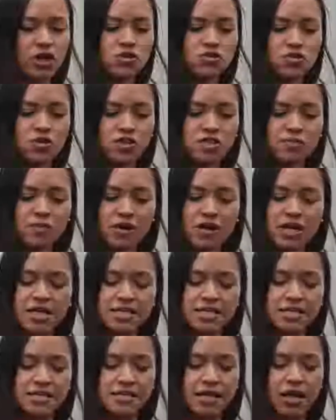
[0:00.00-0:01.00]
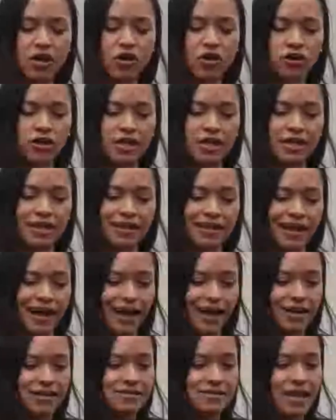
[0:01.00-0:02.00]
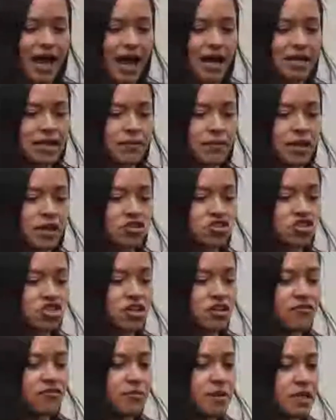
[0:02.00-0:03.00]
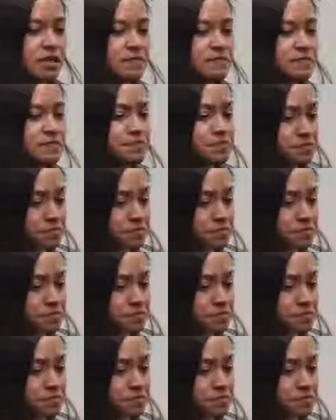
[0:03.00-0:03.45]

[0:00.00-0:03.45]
So experiences like early neglect, academic achievement,